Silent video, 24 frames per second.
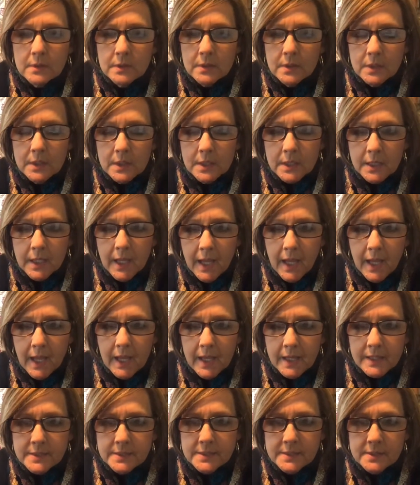it
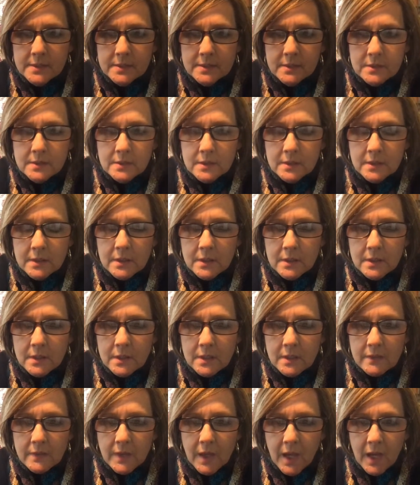has
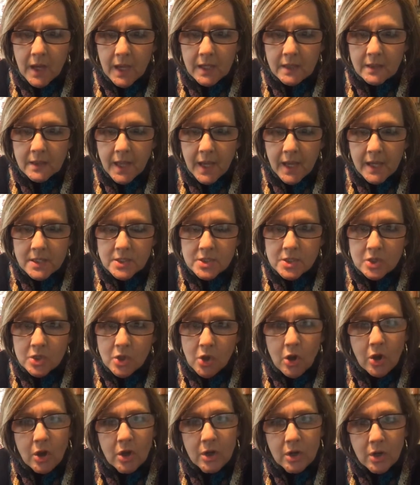the eyelash
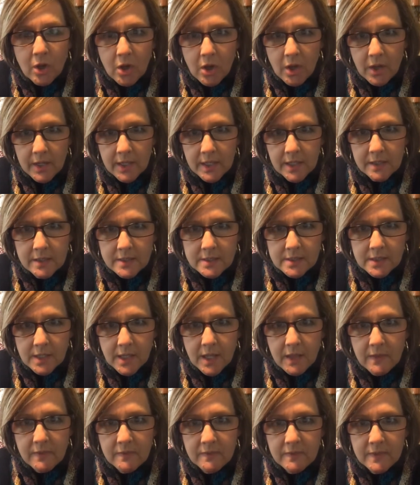yarn on it,
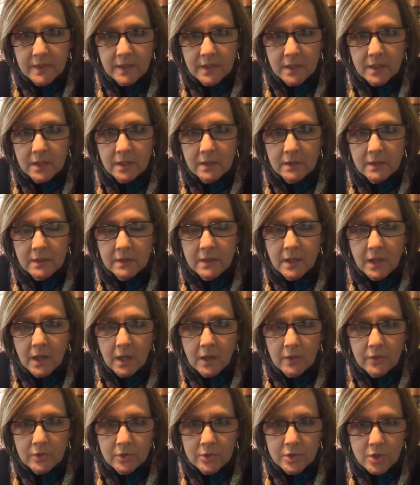and then the
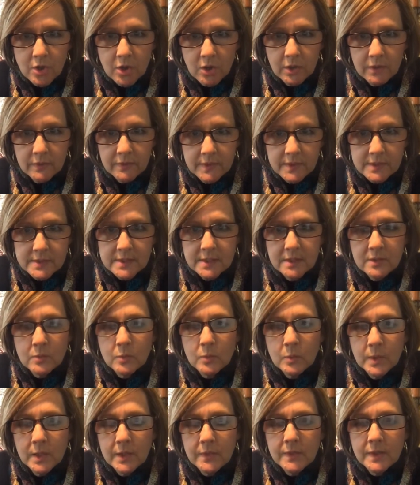other yarn that's in
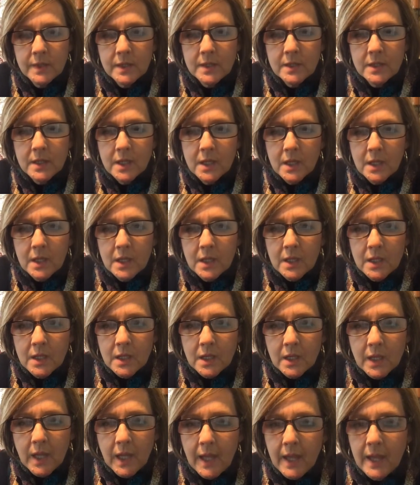with it
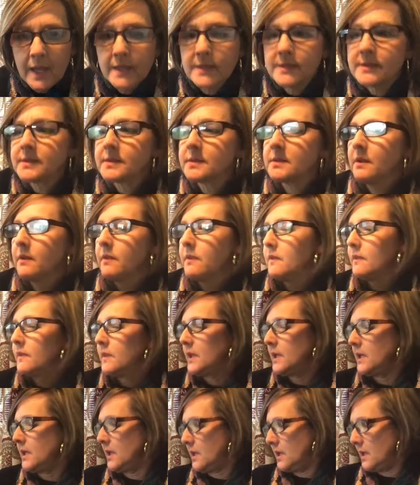has
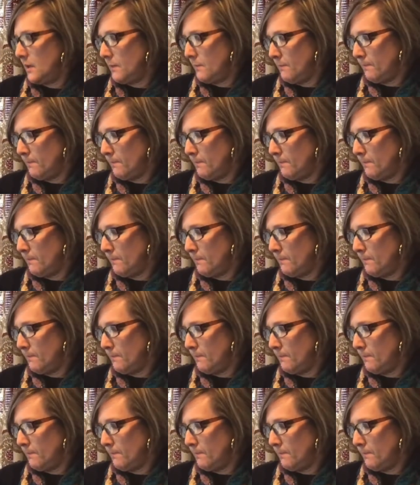the